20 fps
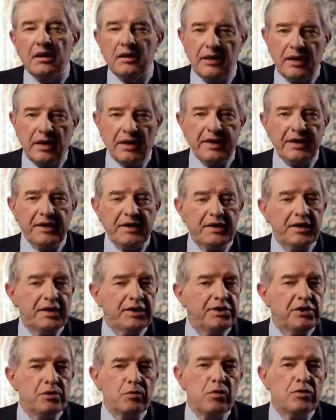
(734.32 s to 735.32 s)
Like
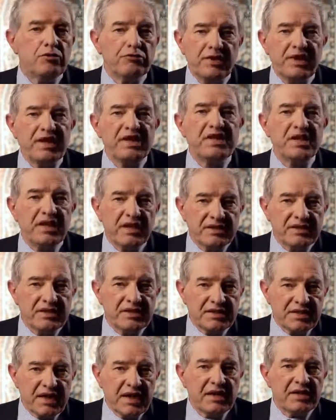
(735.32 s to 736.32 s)
you were reading a
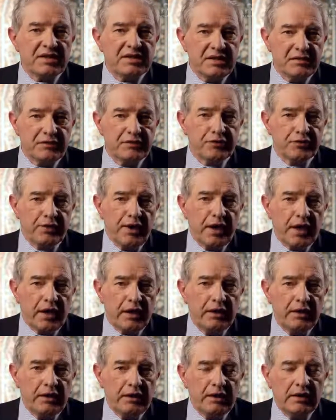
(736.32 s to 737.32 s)
detective
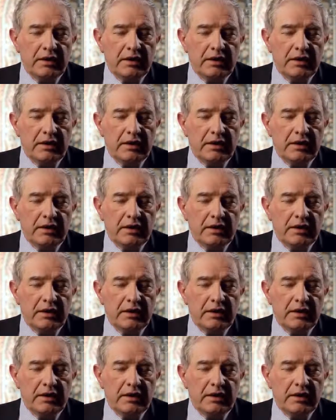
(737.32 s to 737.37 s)
thriller